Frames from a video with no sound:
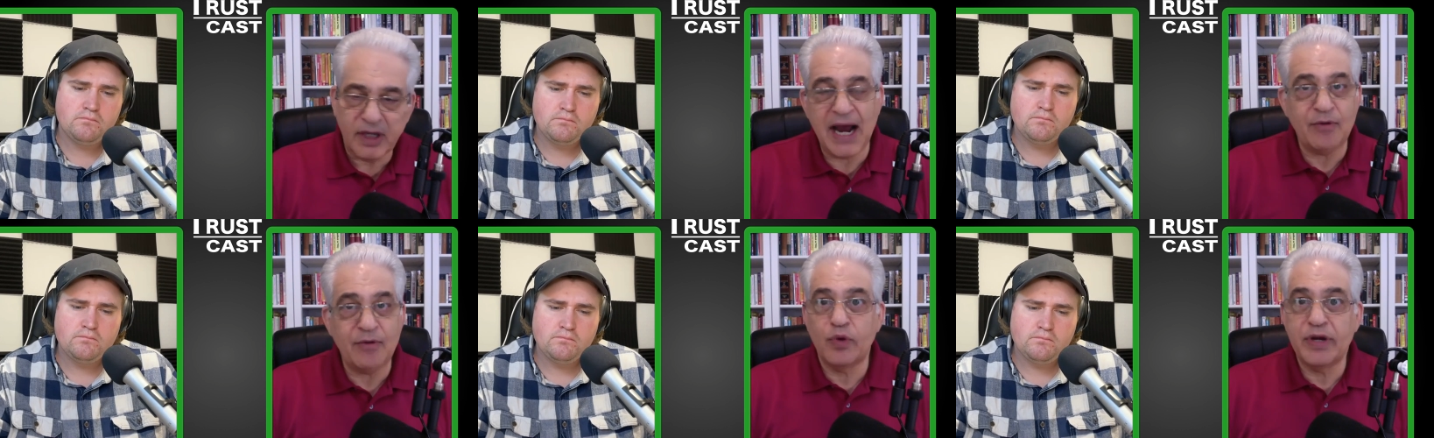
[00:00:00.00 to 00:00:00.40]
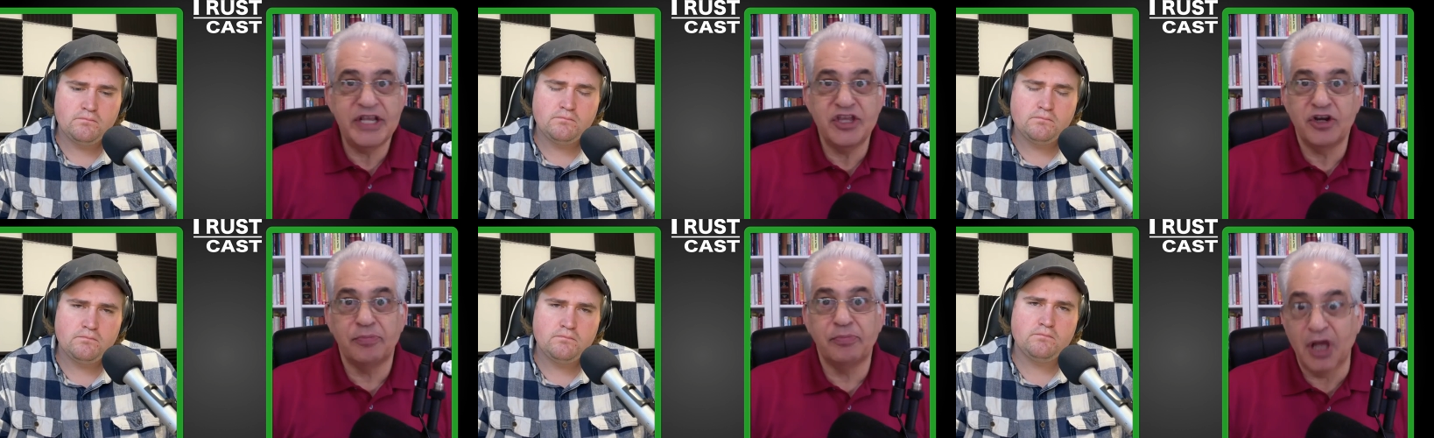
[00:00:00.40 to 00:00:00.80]
Speaker 1: I
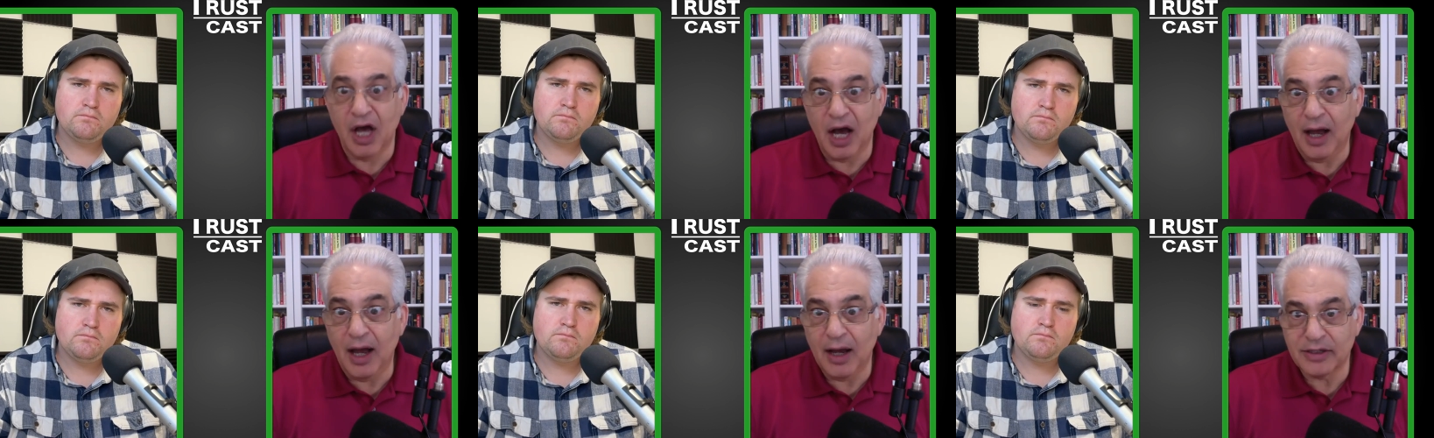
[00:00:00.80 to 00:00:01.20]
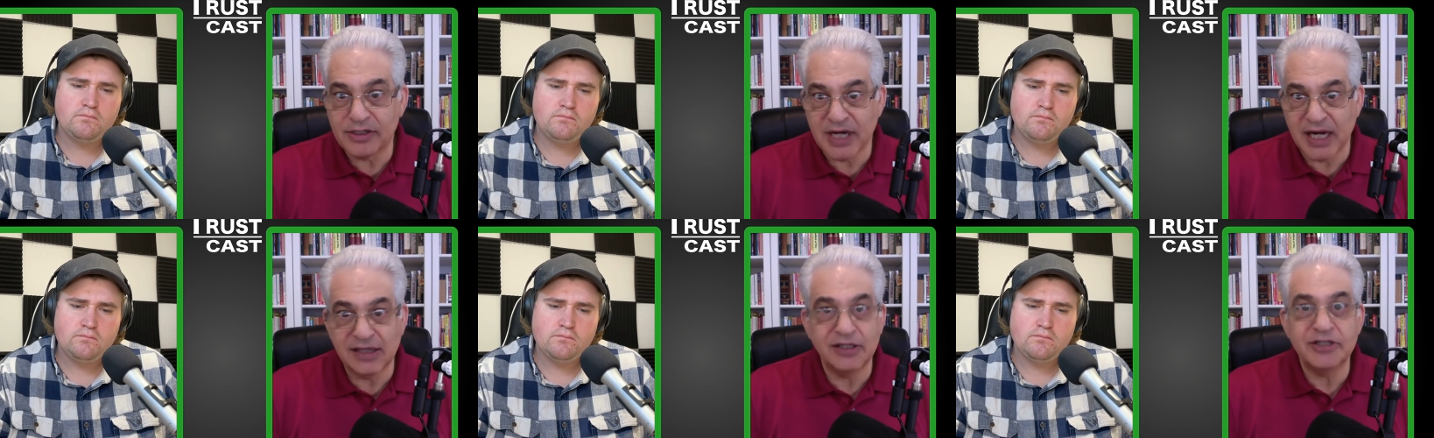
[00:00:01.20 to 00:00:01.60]
read their
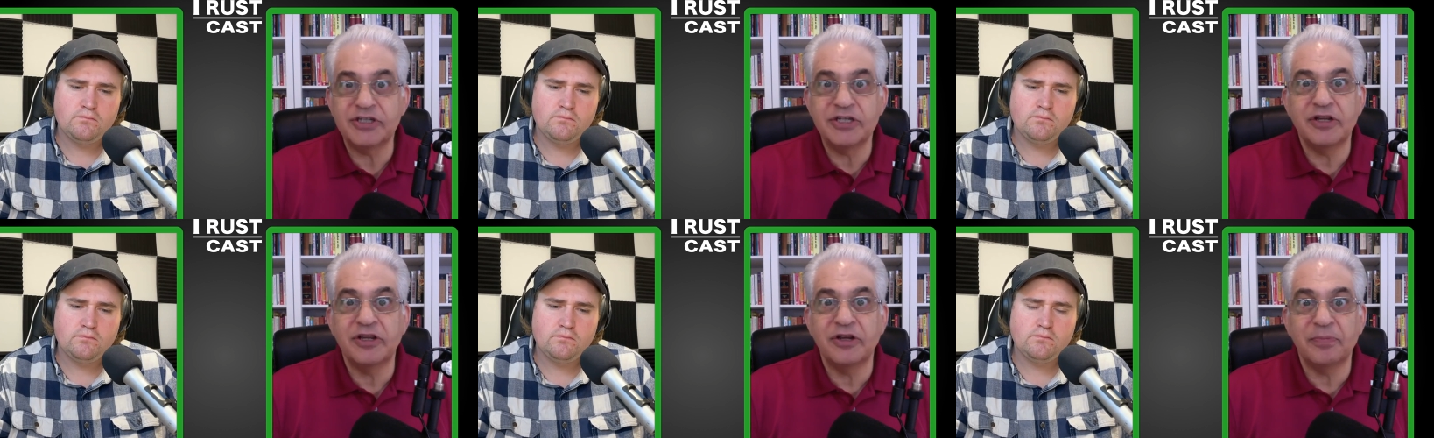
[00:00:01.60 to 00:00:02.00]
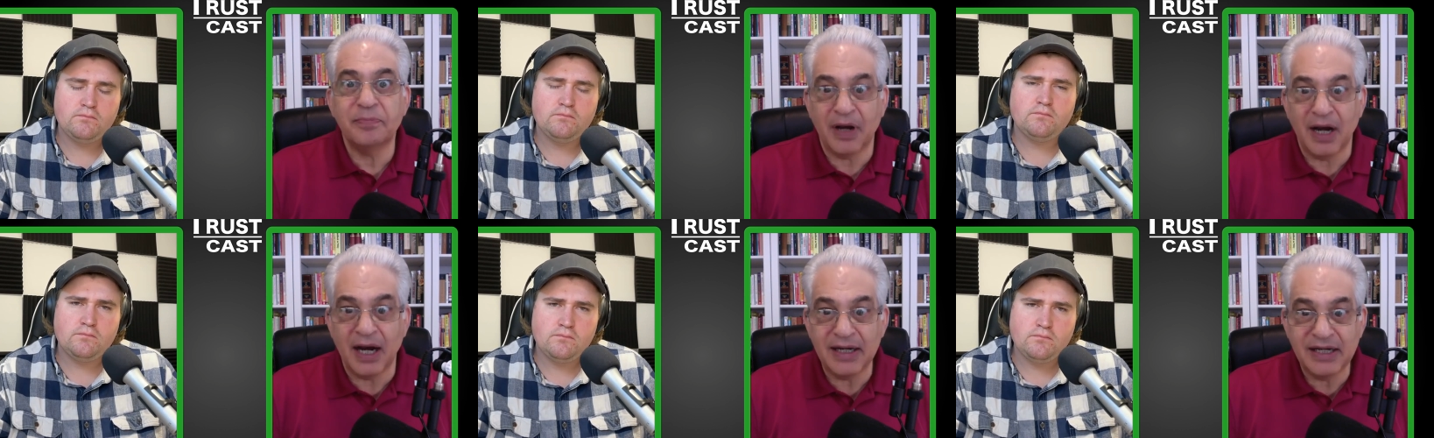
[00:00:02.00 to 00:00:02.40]
blogs. I listen to their
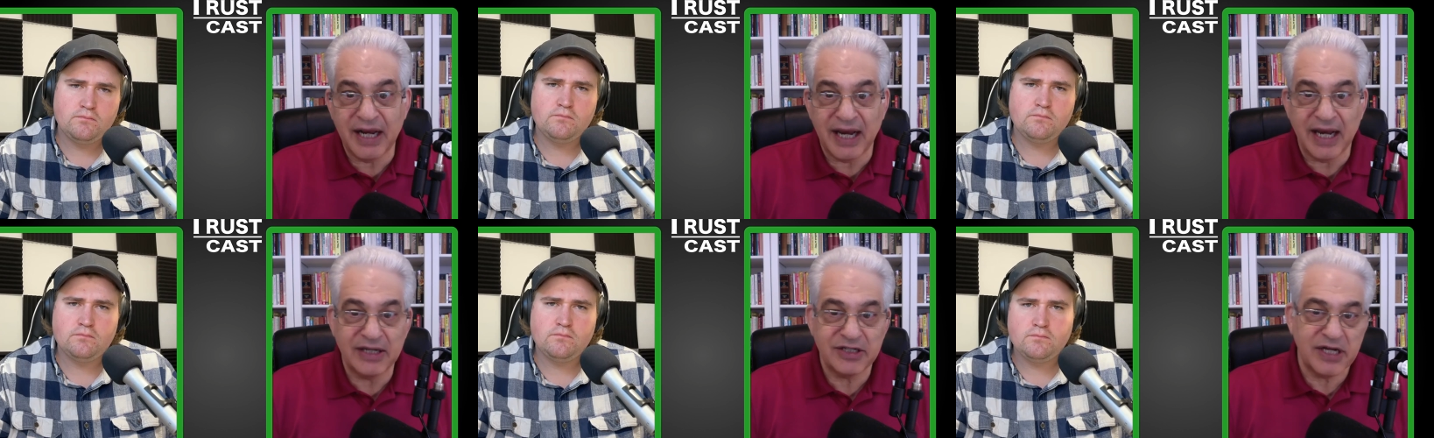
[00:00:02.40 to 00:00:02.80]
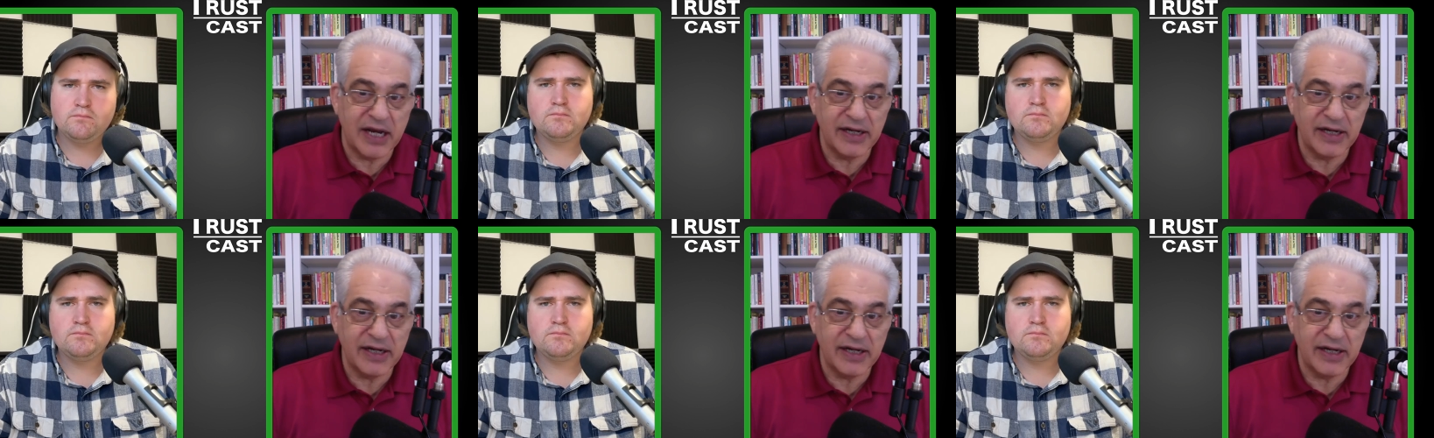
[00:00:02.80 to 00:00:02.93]
podcasts.